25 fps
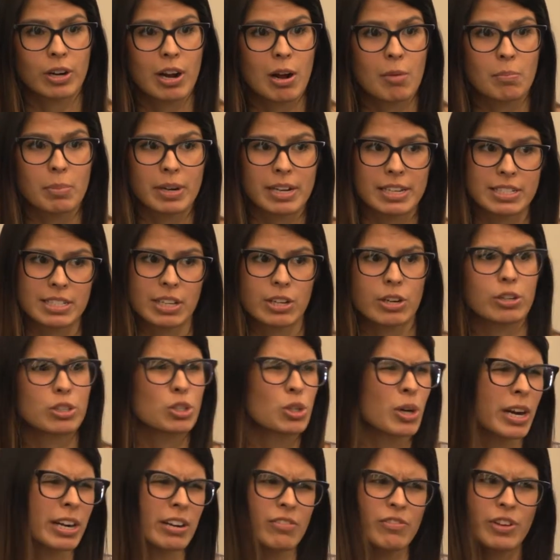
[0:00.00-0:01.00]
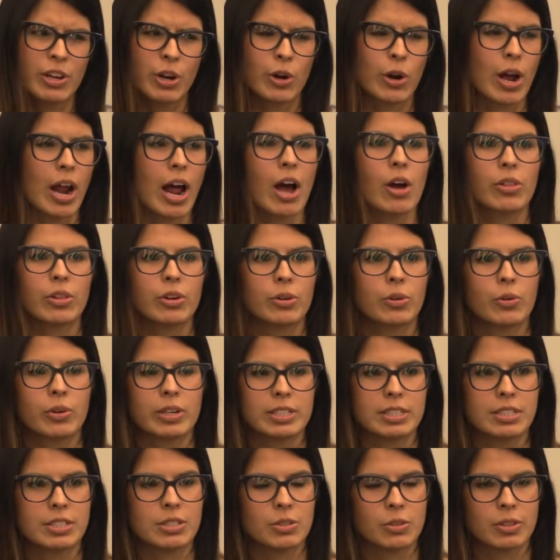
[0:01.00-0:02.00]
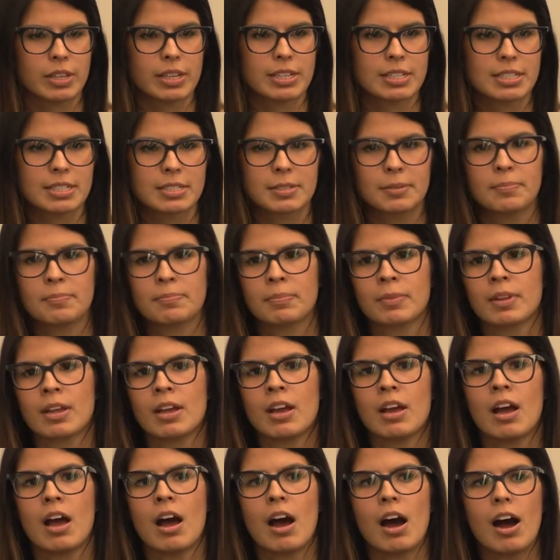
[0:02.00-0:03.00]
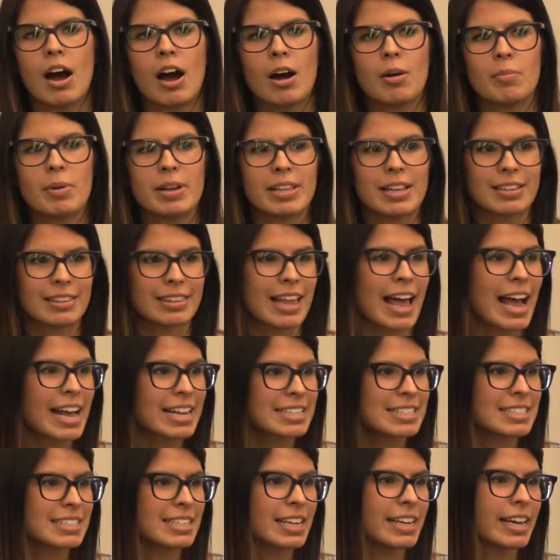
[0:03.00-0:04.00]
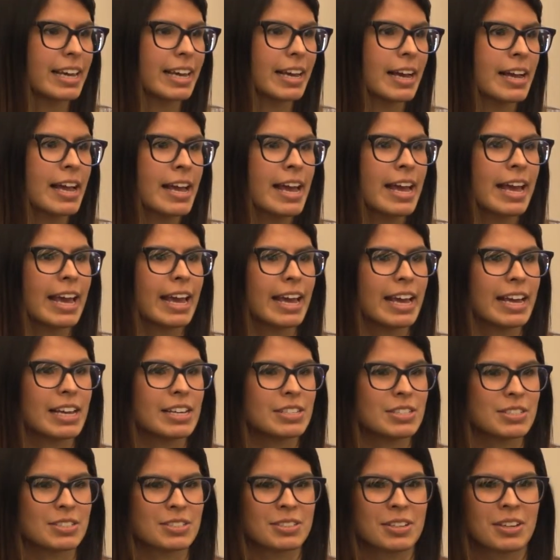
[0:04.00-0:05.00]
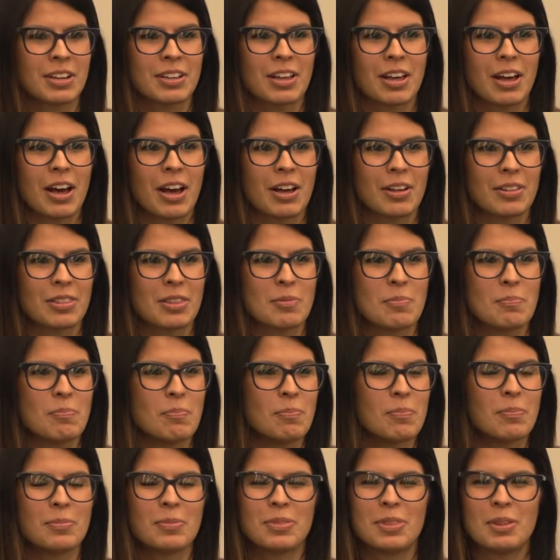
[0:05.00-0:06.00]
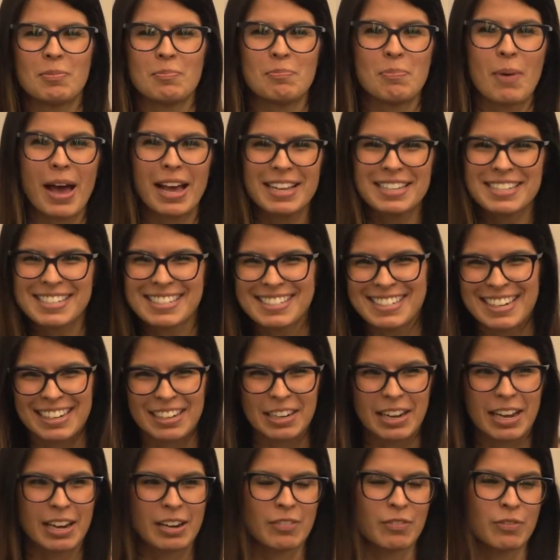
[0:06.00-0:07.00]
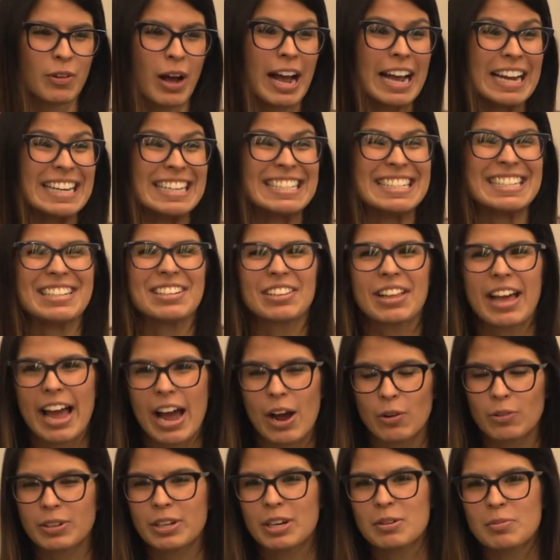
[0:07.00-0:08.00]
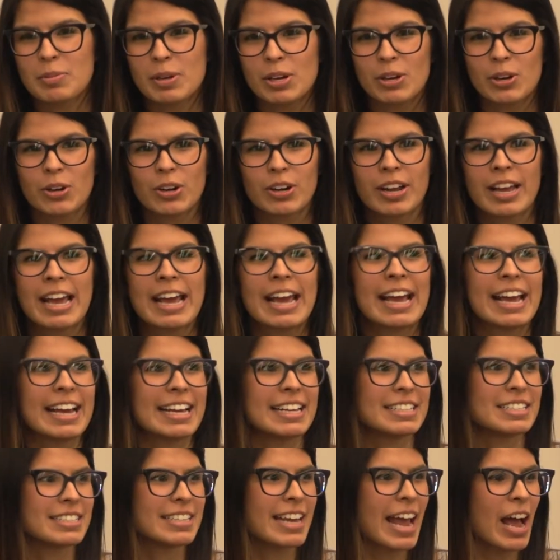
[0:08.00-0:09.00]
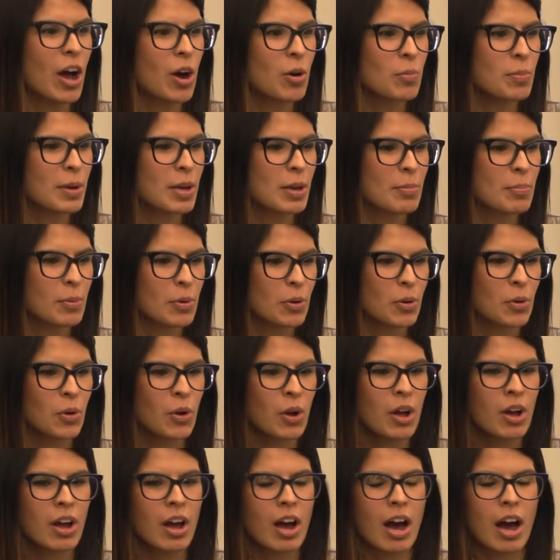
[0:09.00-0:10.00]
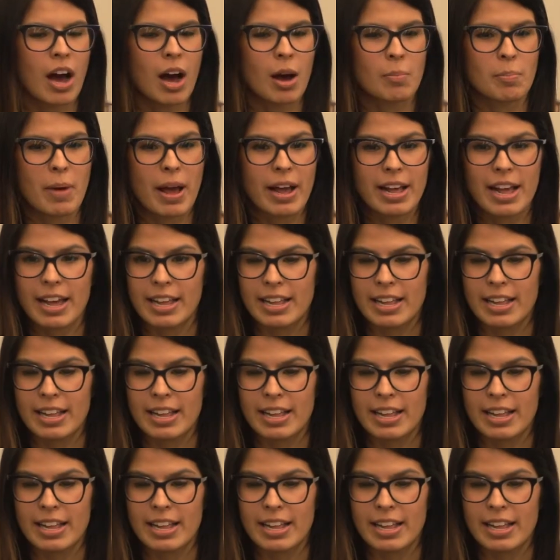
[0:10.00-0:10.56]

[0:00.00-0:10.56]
companies that are trying to figure out how they're going to do this. And the last thing is the best and kind of ideal outcome here is to help people of